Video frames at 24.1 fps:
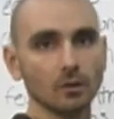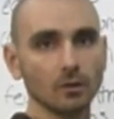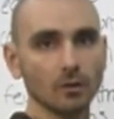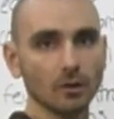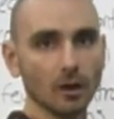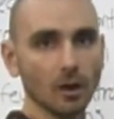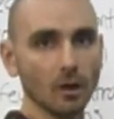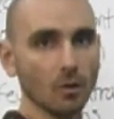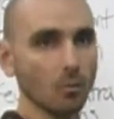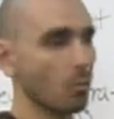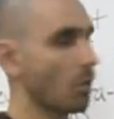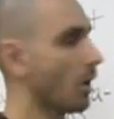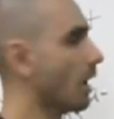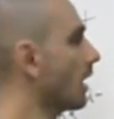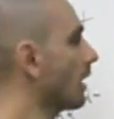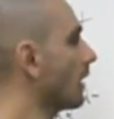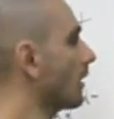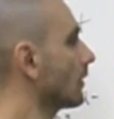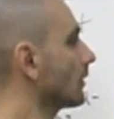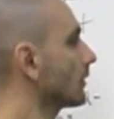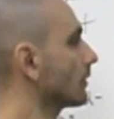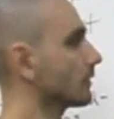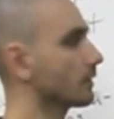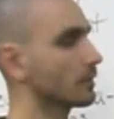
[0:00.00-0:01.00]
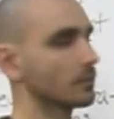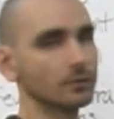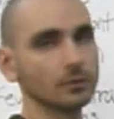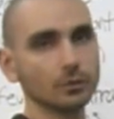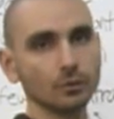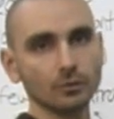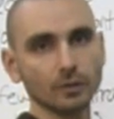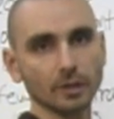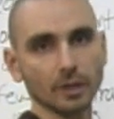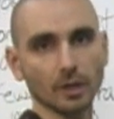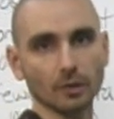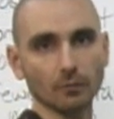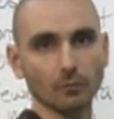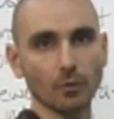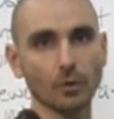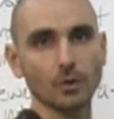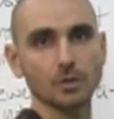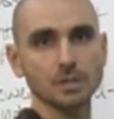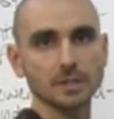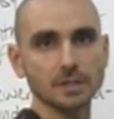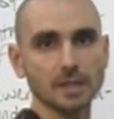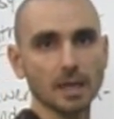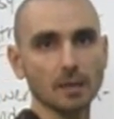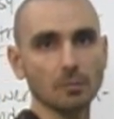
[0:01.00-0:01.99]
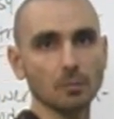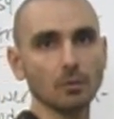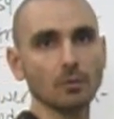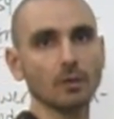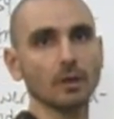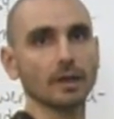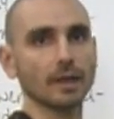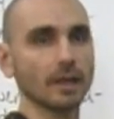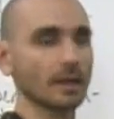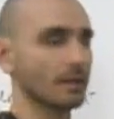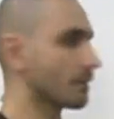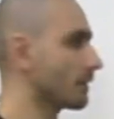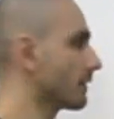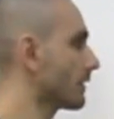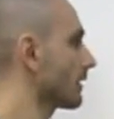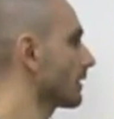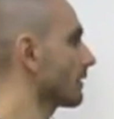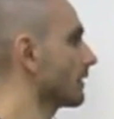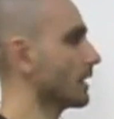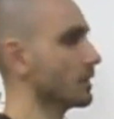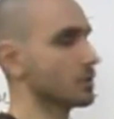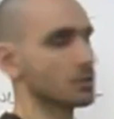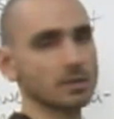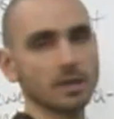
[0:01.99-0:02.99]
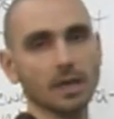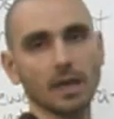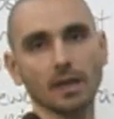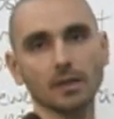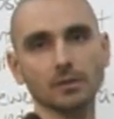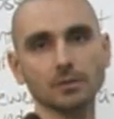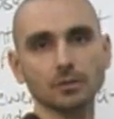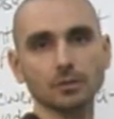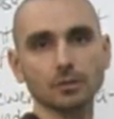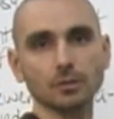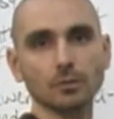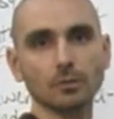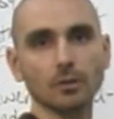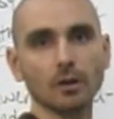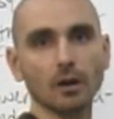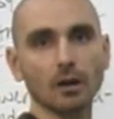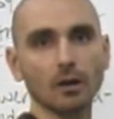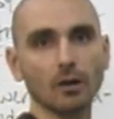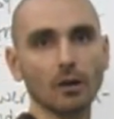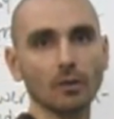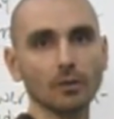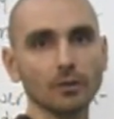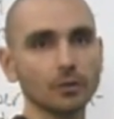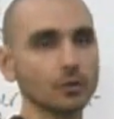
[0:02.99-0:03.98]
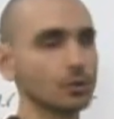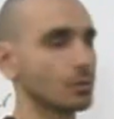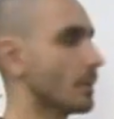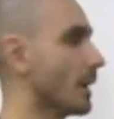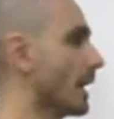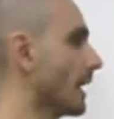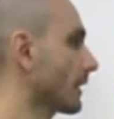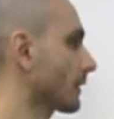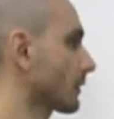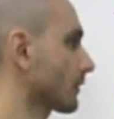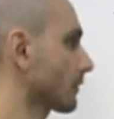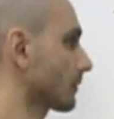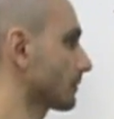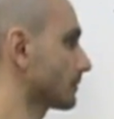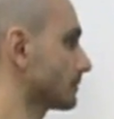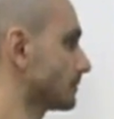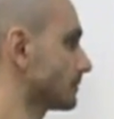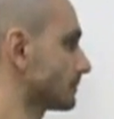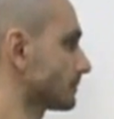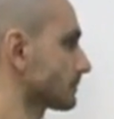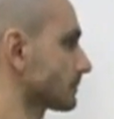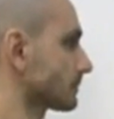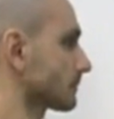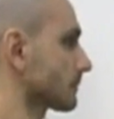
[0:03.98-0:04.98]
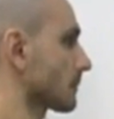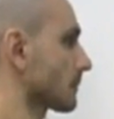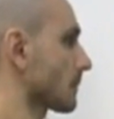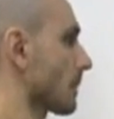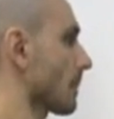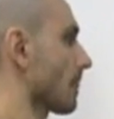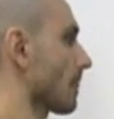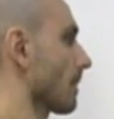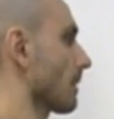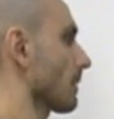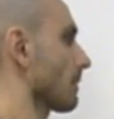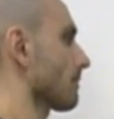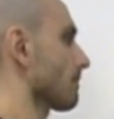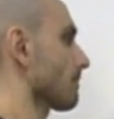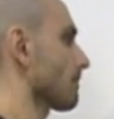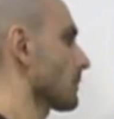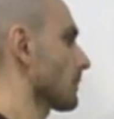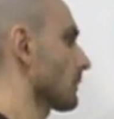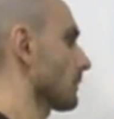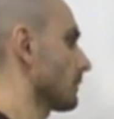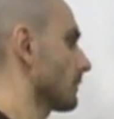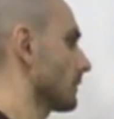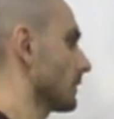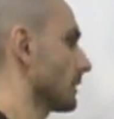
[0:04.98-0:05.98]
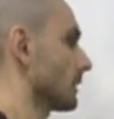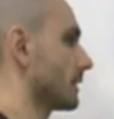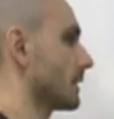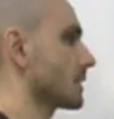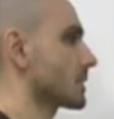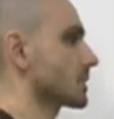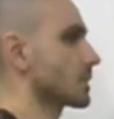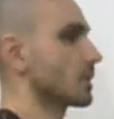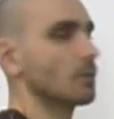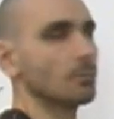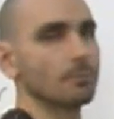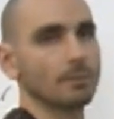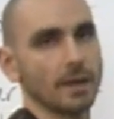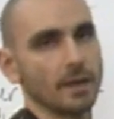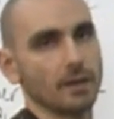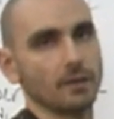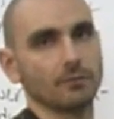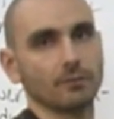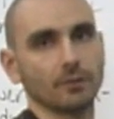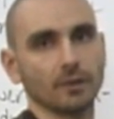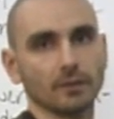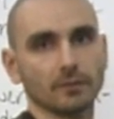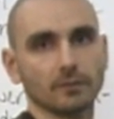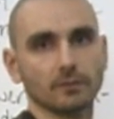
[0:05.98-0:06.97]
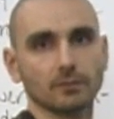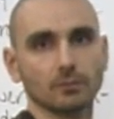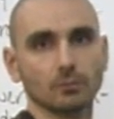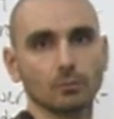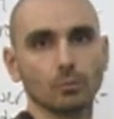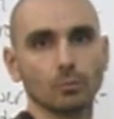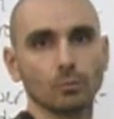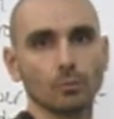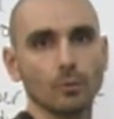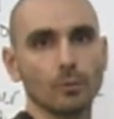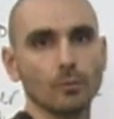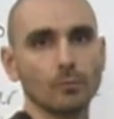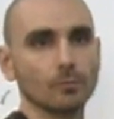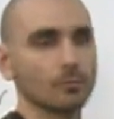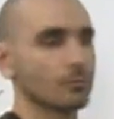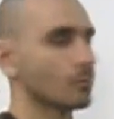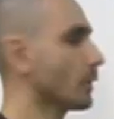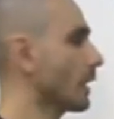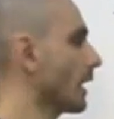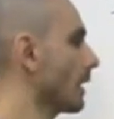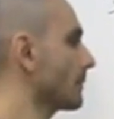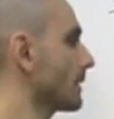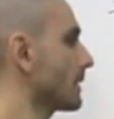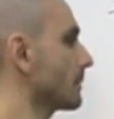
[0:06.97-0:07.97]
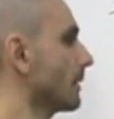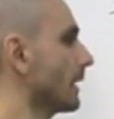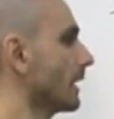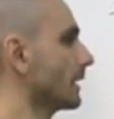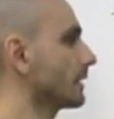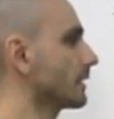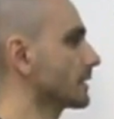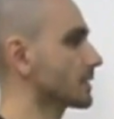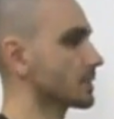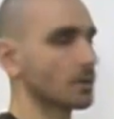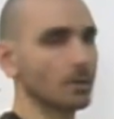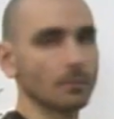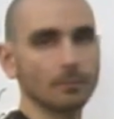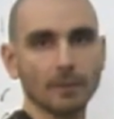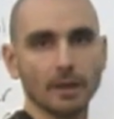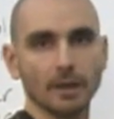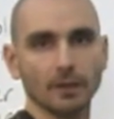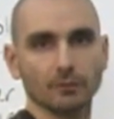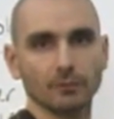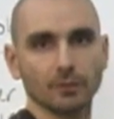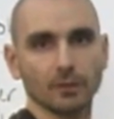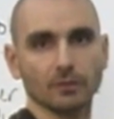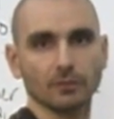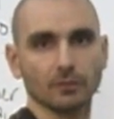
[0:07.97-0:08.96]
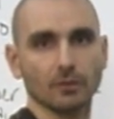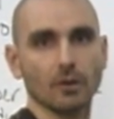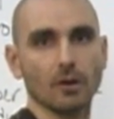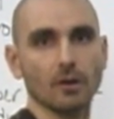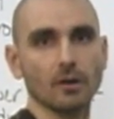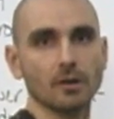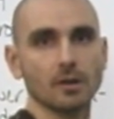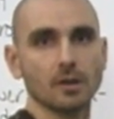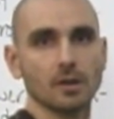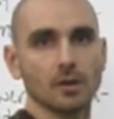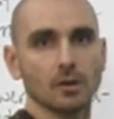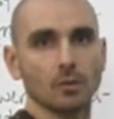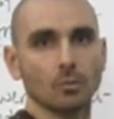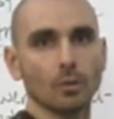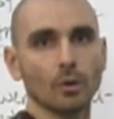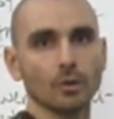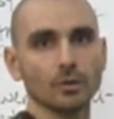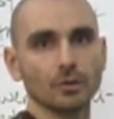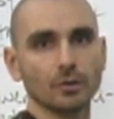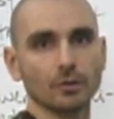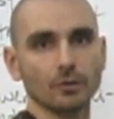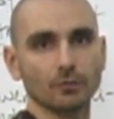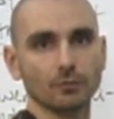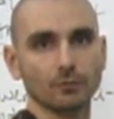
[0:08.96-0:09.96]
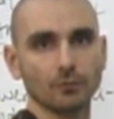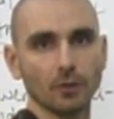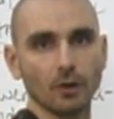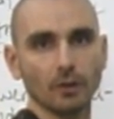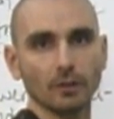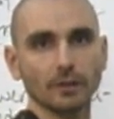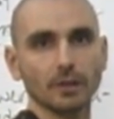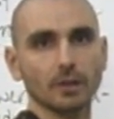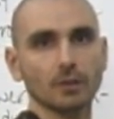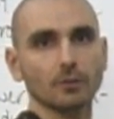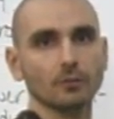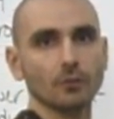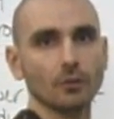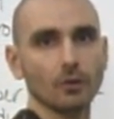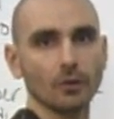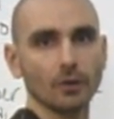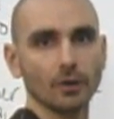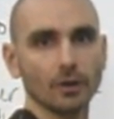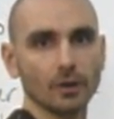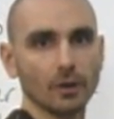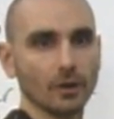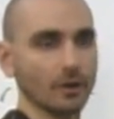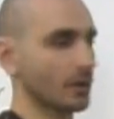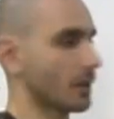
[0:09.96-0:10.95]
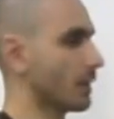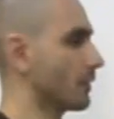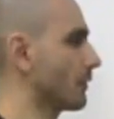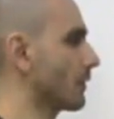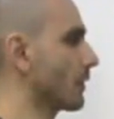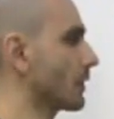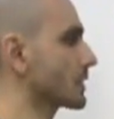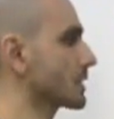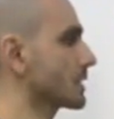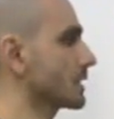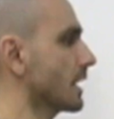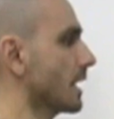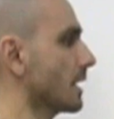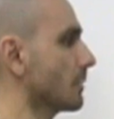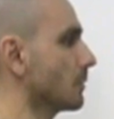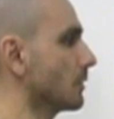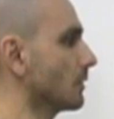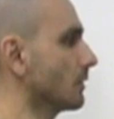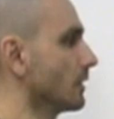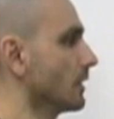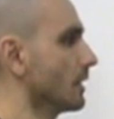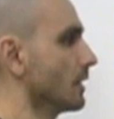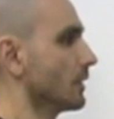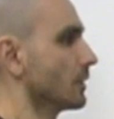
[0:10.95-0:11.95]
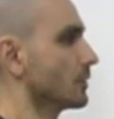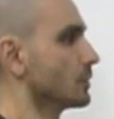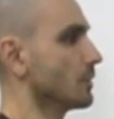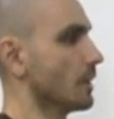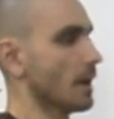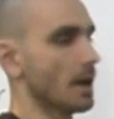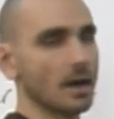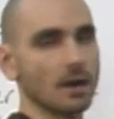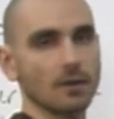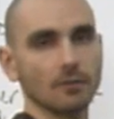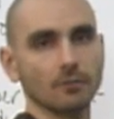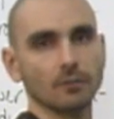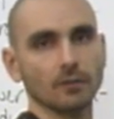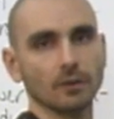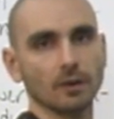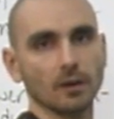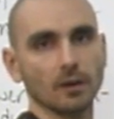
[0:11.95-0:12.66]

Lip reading: while using an inversion table, again, that you can't do on the Nubax. Additional benefits. And what I mean by additional benefits are when you're fully inverted on an inversion table, you have